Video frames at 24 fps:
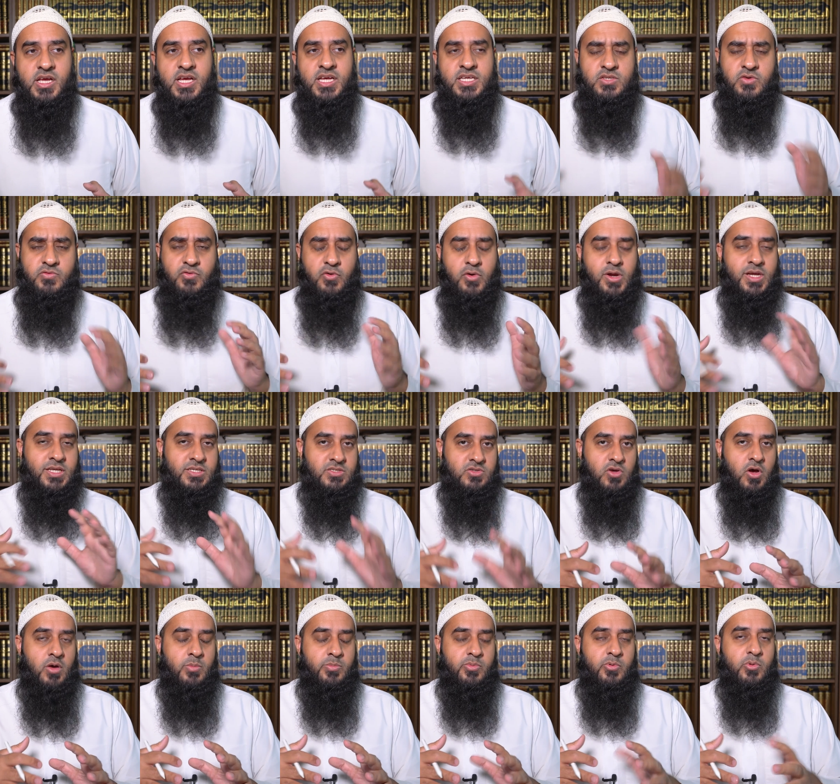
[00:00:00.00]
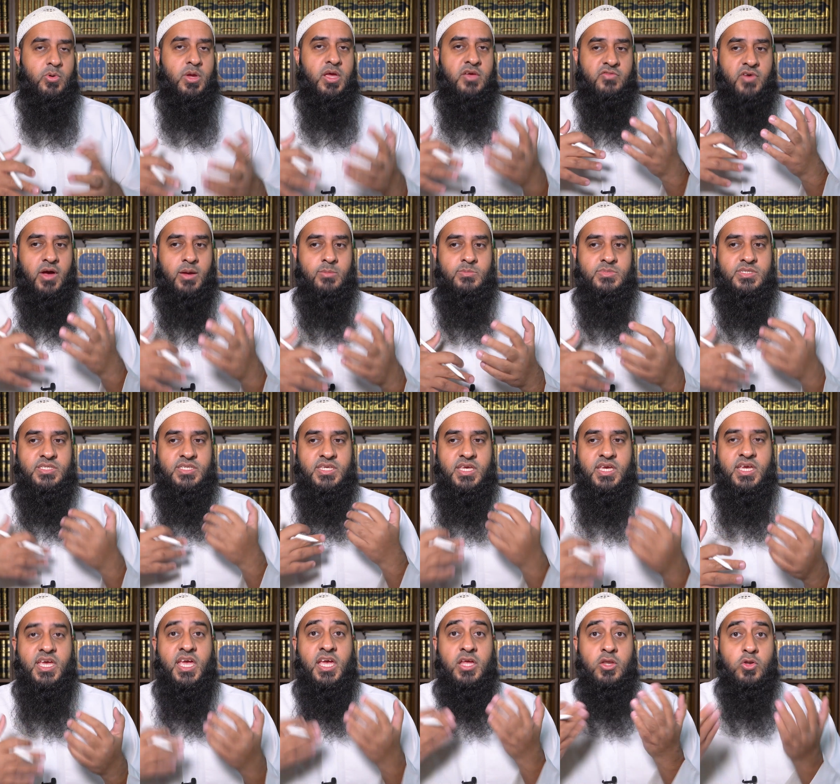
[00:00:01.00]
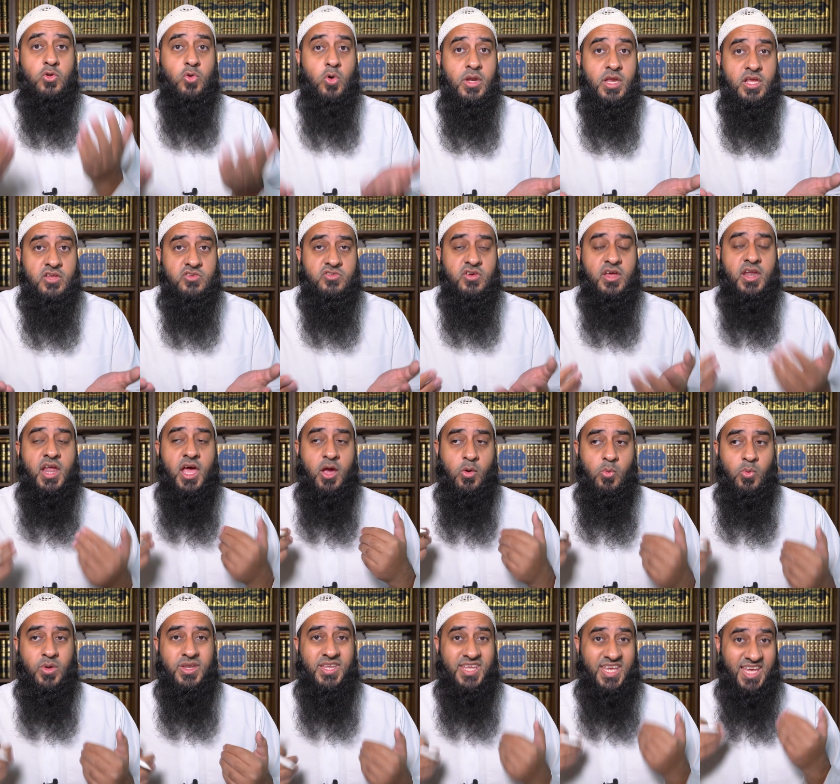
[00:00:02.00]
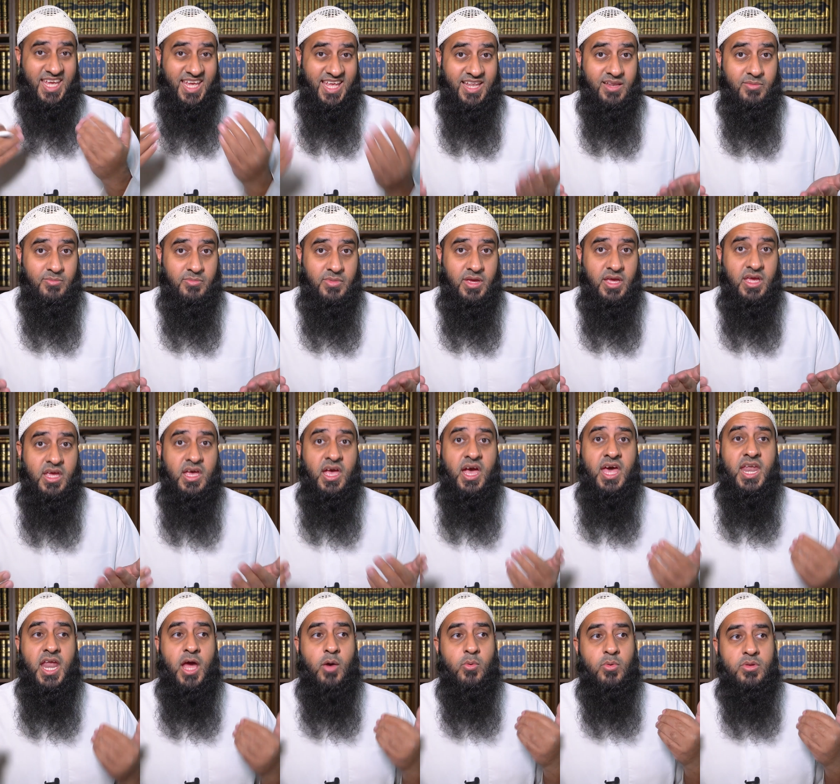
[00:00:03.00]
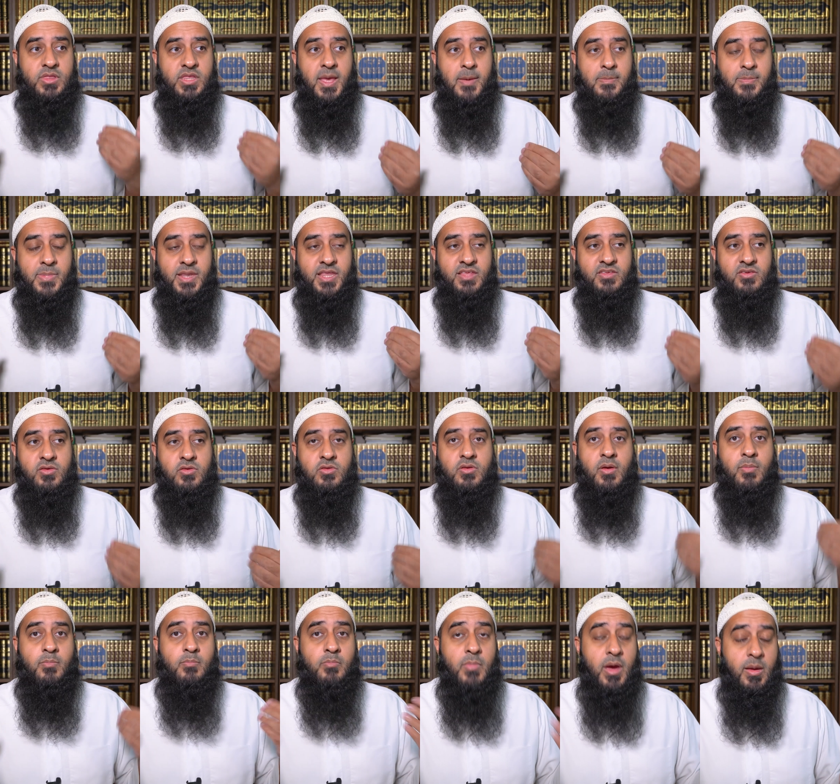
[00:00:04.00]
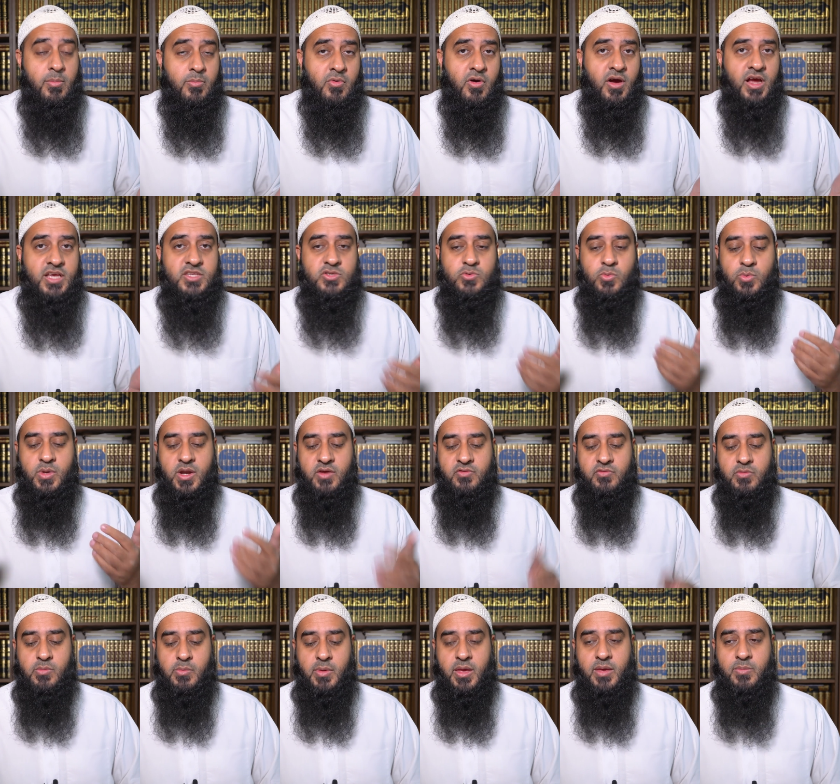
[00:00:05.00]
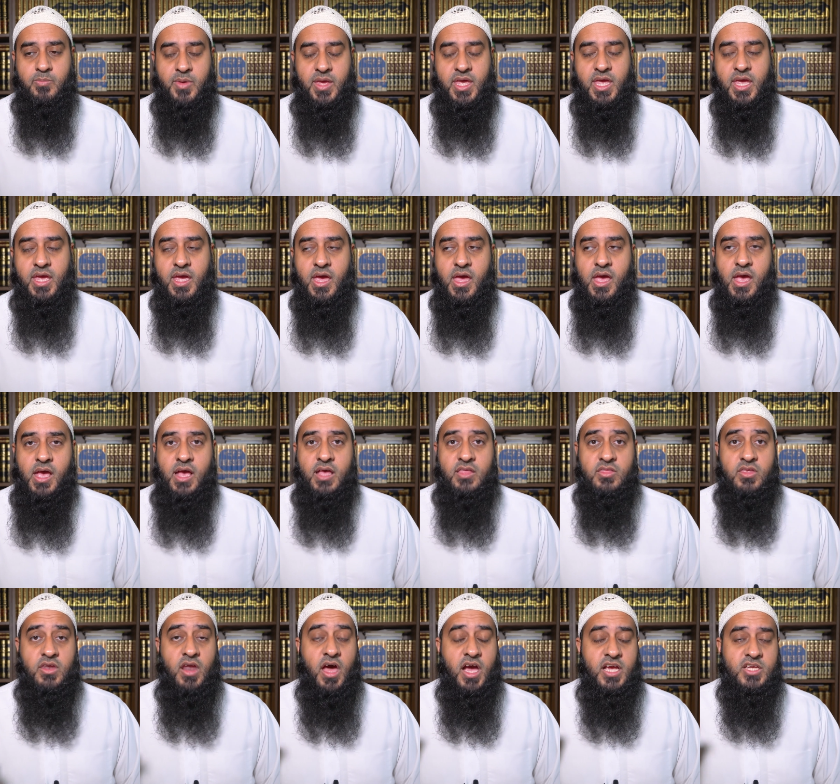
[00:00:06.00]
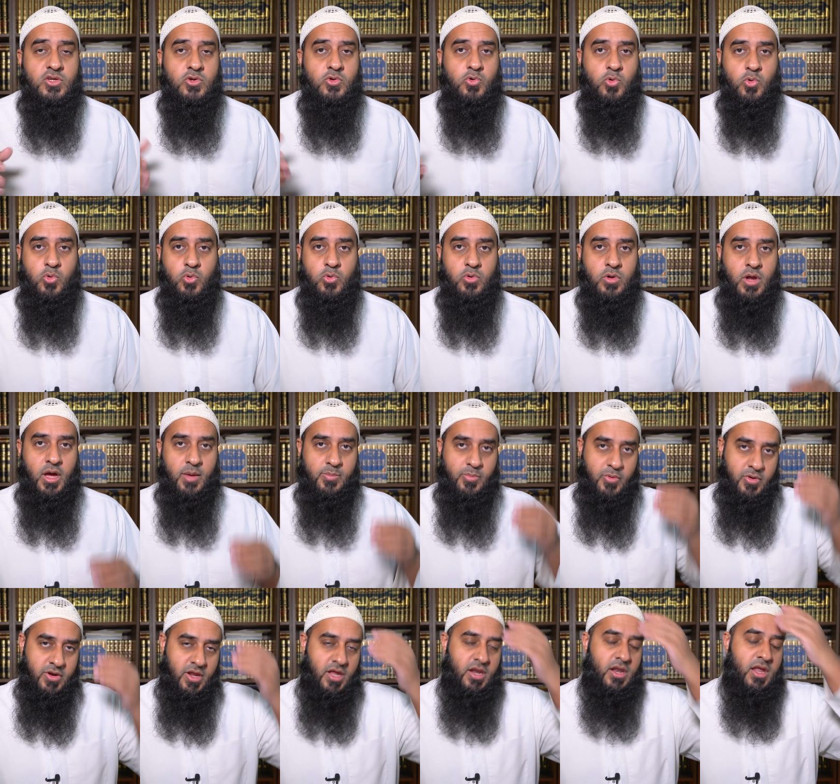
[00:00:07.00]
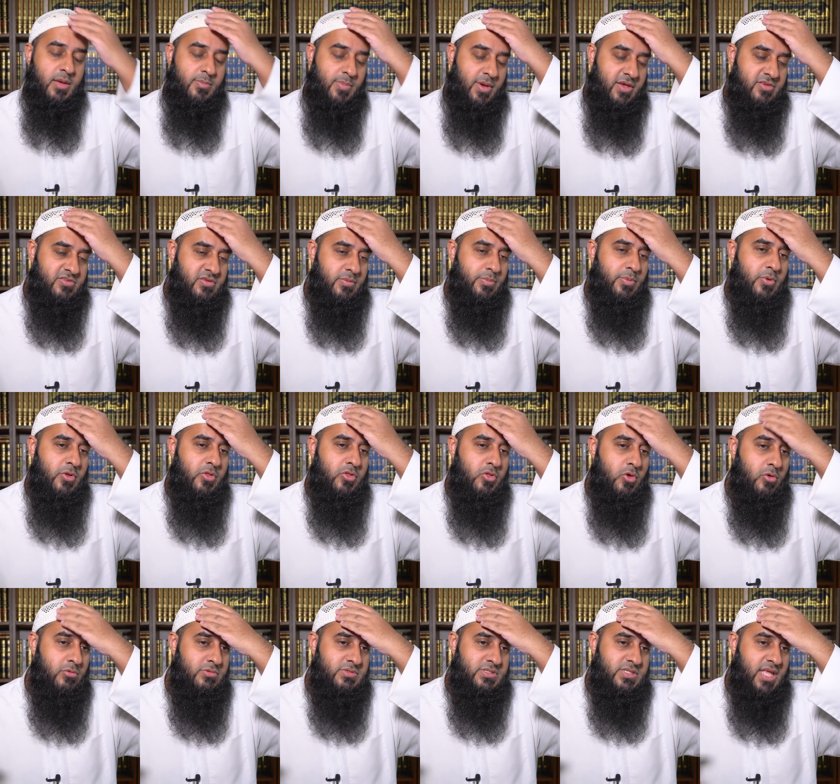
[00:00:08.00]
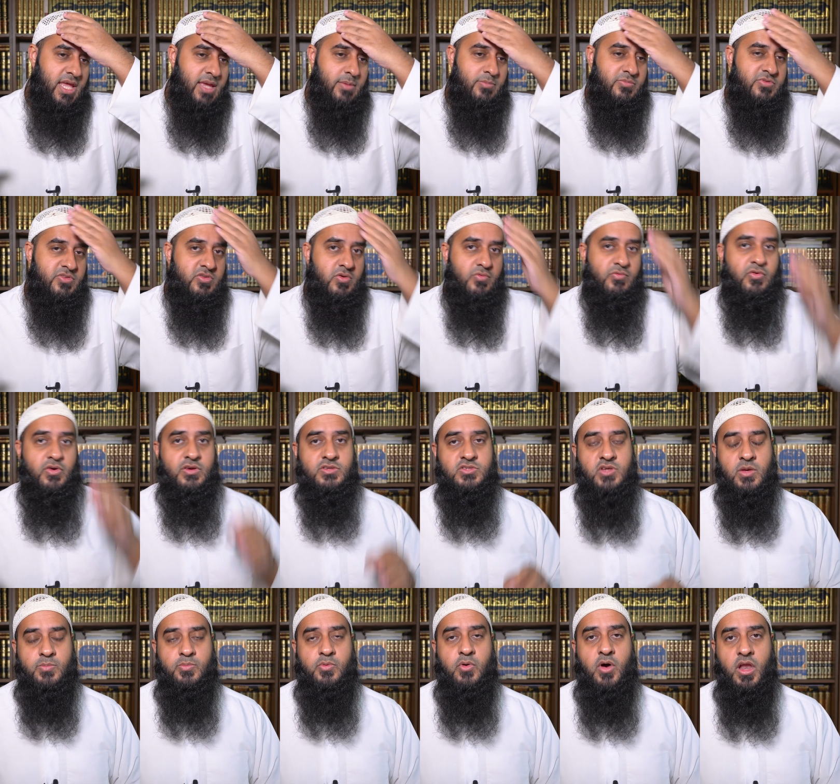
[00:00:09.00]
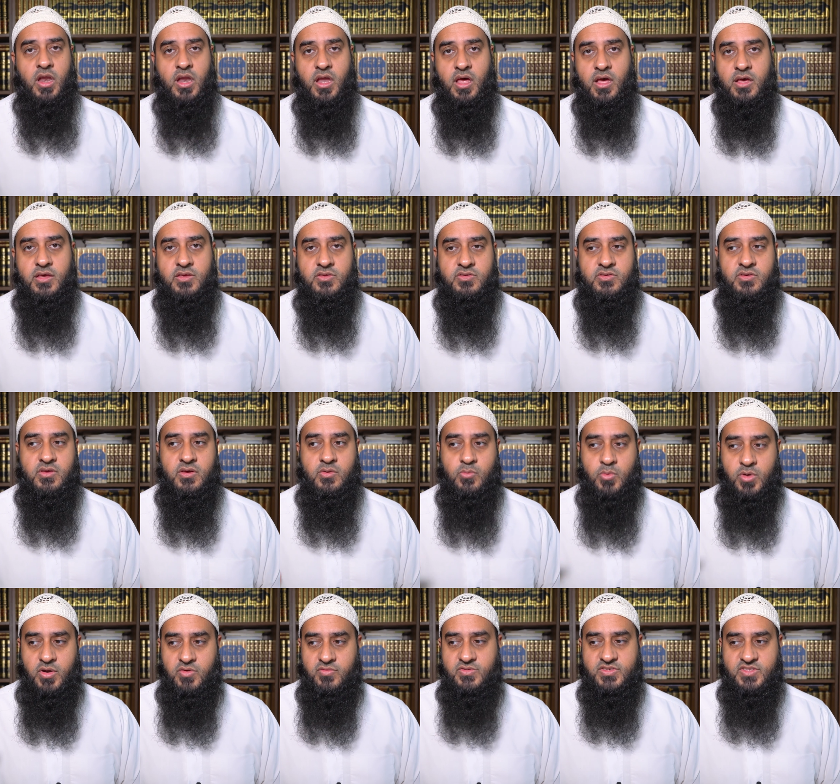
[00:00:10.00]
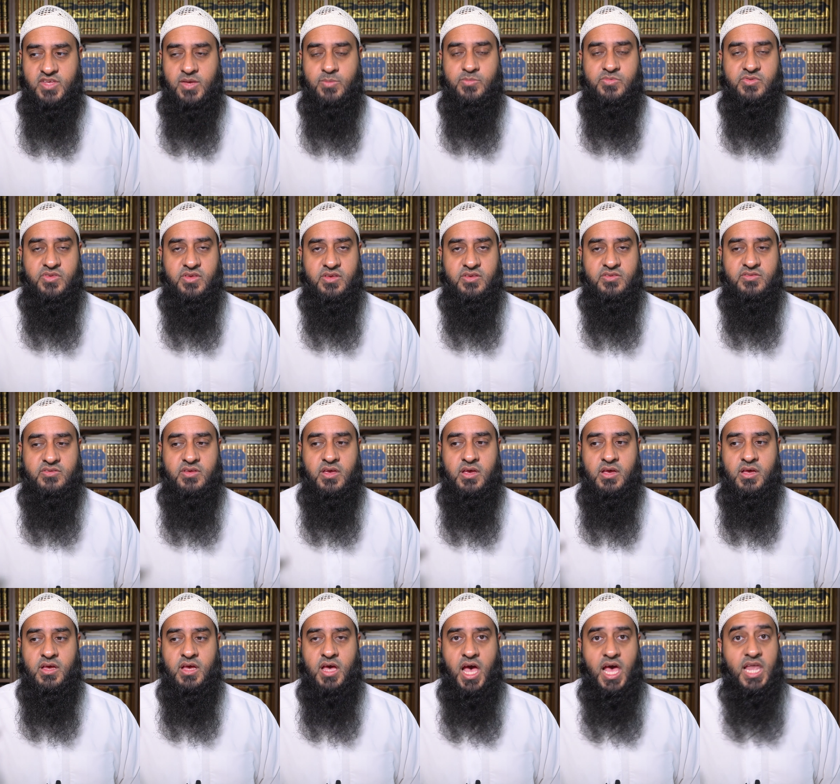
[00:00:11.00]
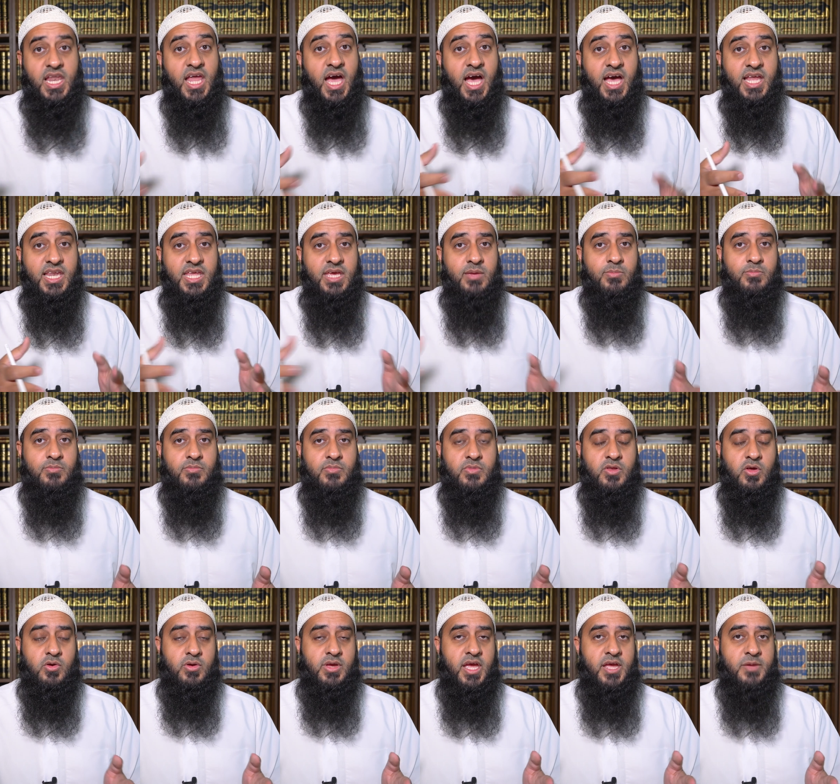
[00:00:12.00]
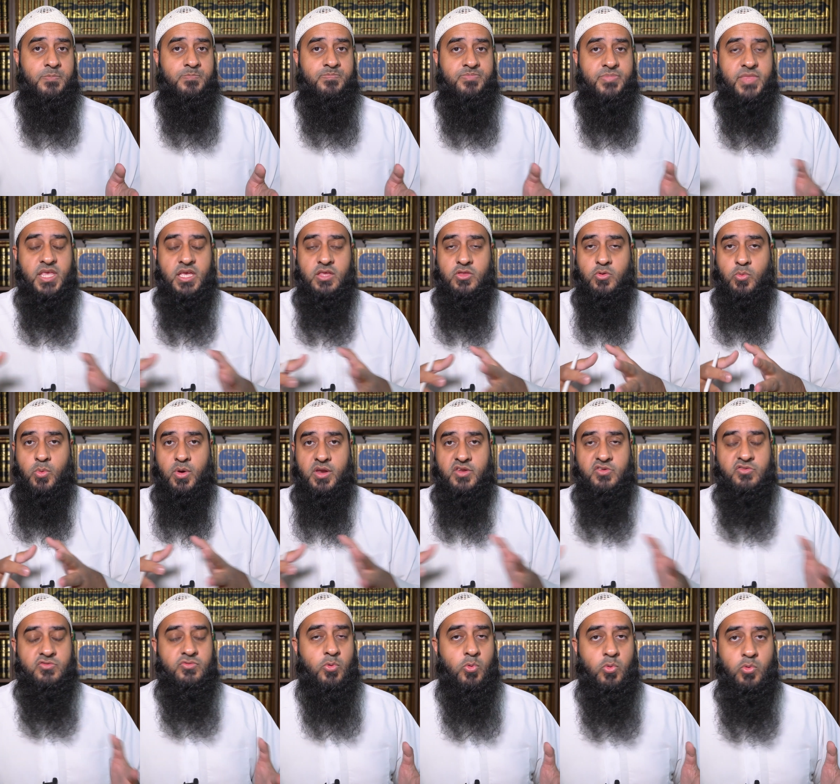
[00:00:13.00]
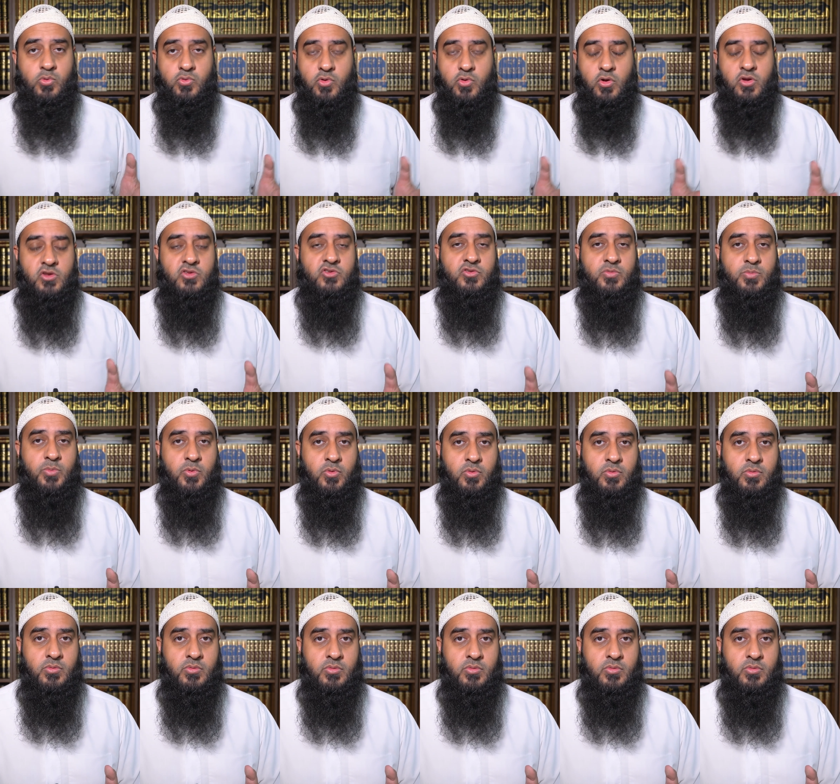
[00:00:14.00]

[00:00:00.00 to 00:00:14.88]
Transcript: So for example, if I'm seeking knowledge and I want ilm, and I want the ability to memorize or whatever it may be, then I should call upon Allah based upon those names. So for example, one of his names is Al-Alim, okay? The one who's all knowledgeable.